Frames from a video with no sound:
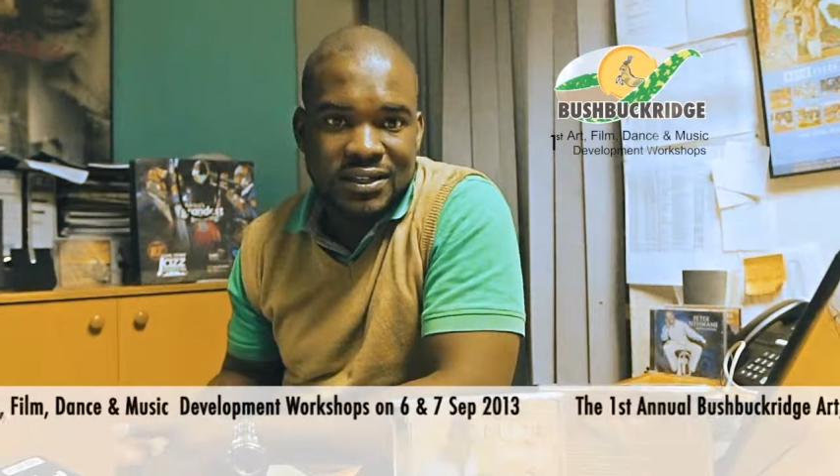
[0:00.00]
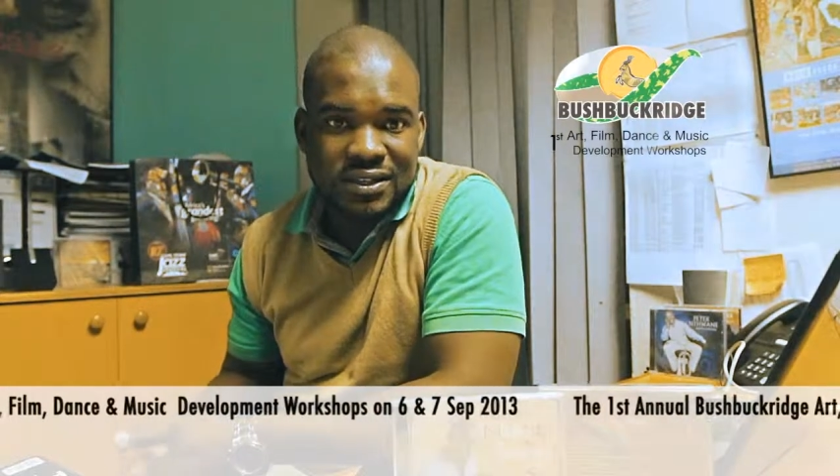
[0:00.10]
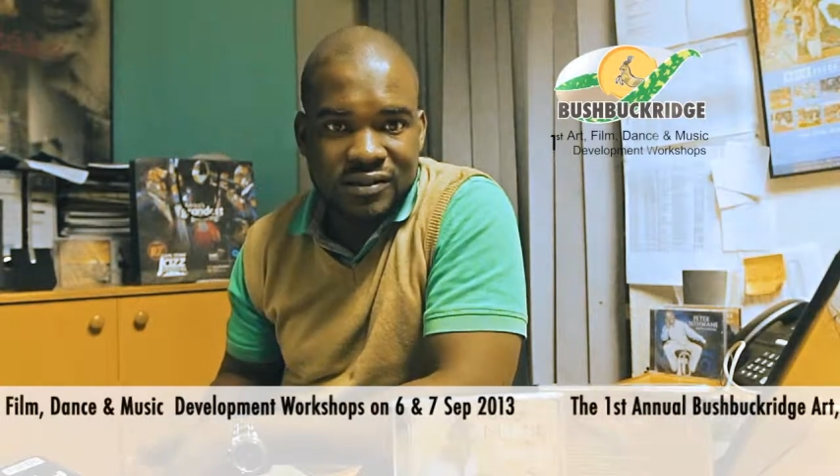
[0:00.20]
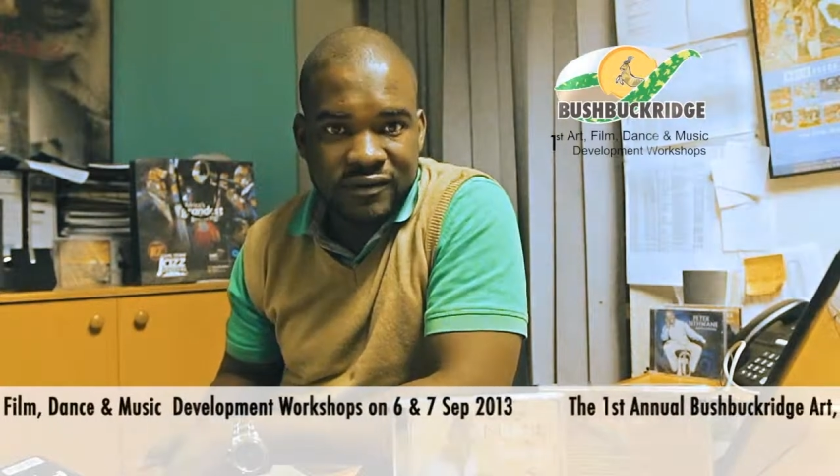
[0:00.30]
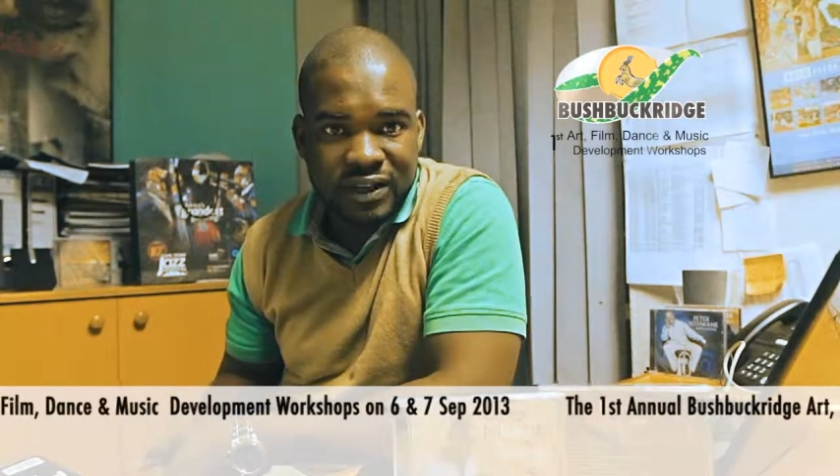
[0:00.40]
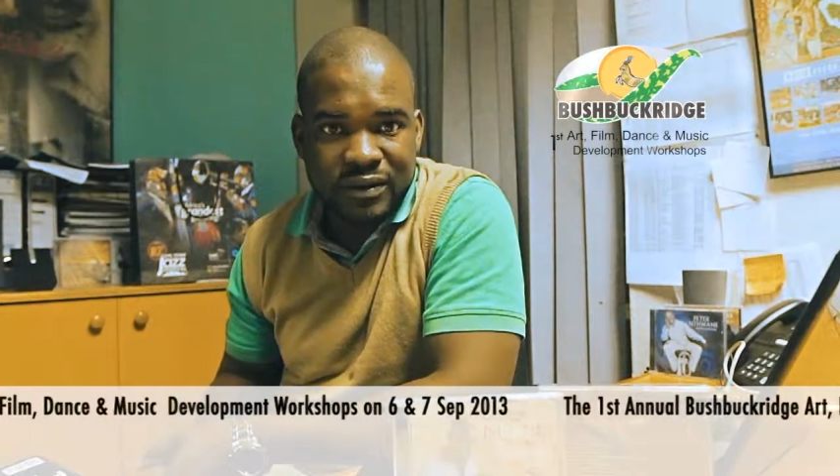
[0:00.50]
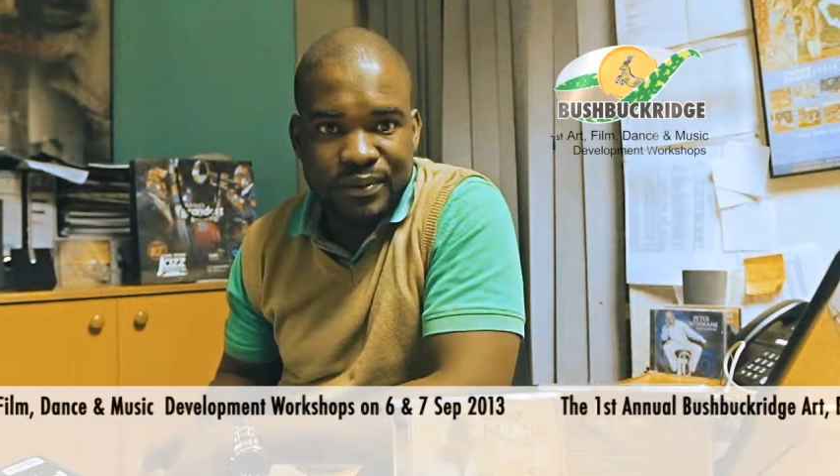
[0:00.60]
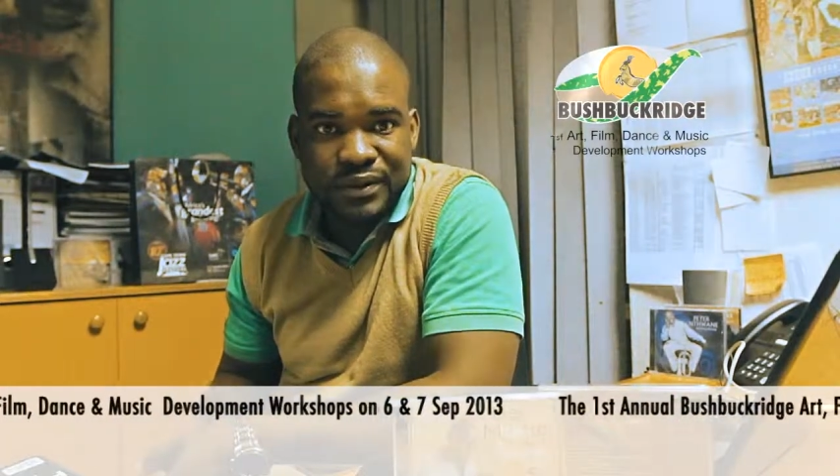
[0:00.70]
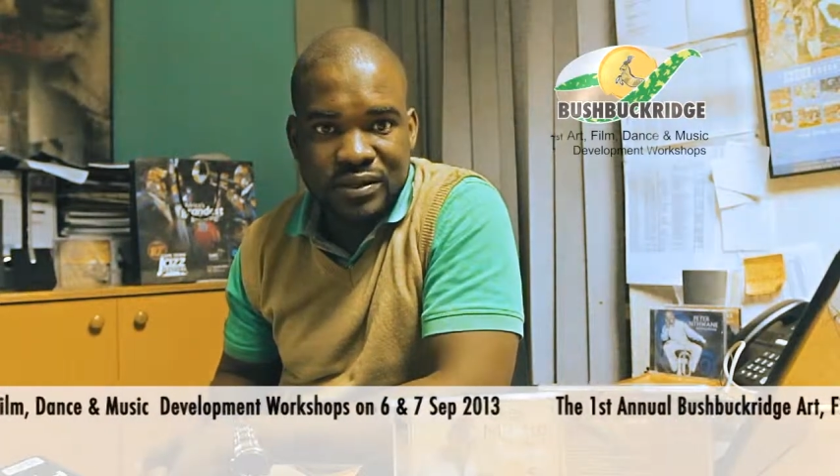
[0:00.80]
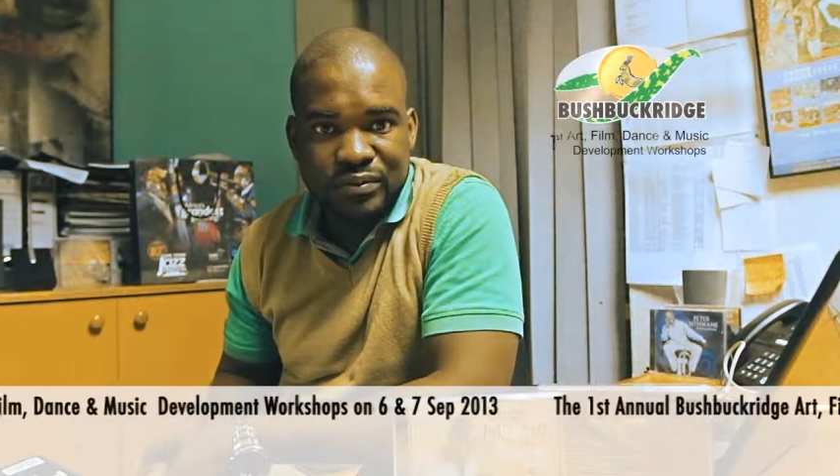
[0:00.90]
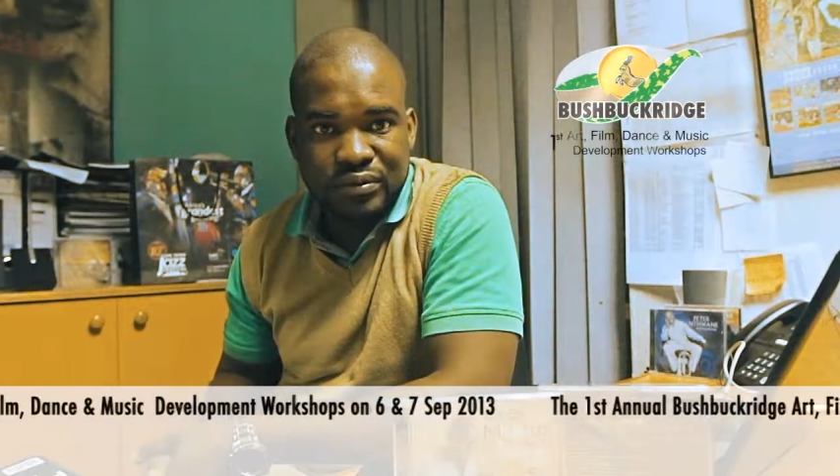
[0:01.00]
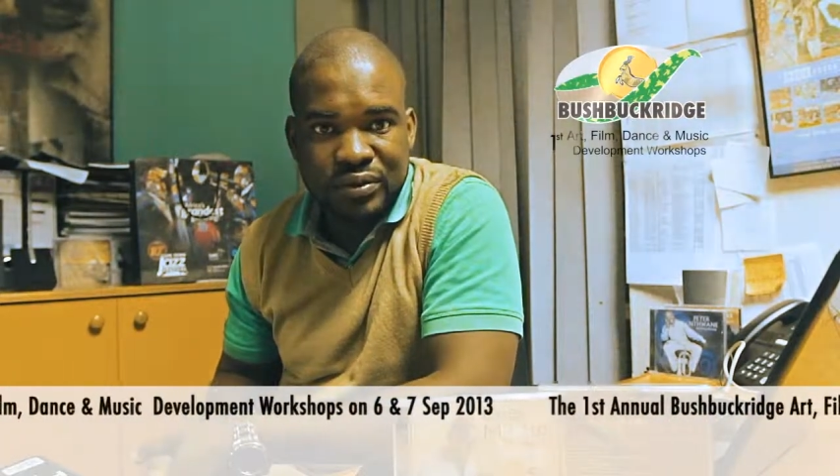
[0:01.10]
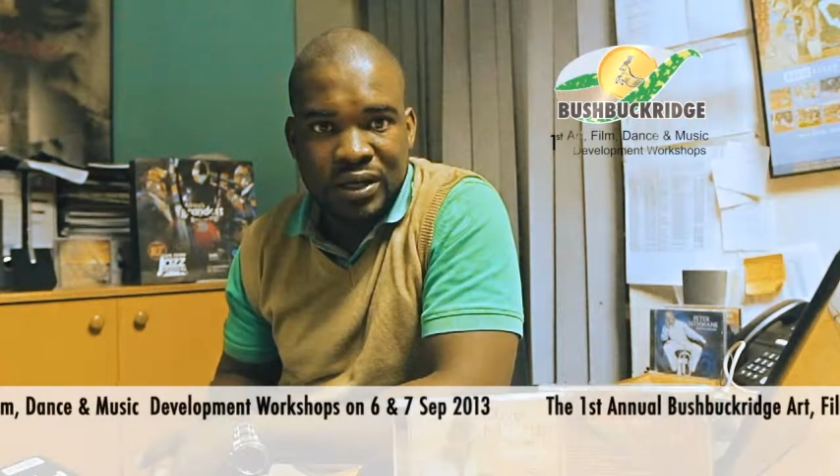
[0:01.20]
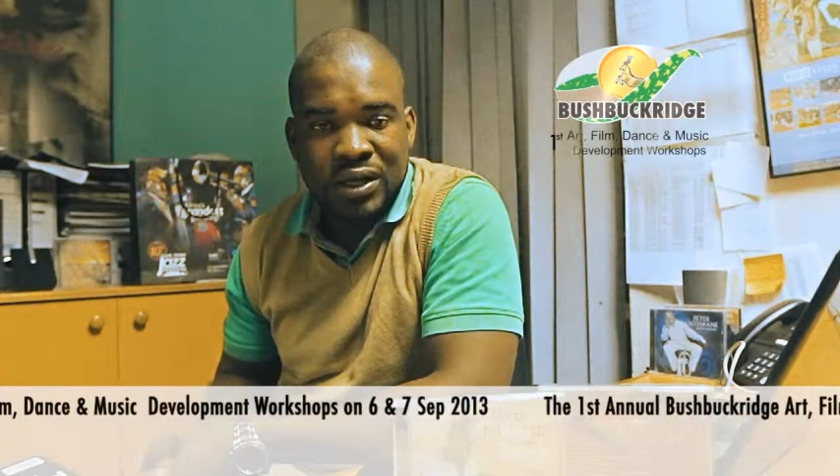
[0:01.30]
this event possible.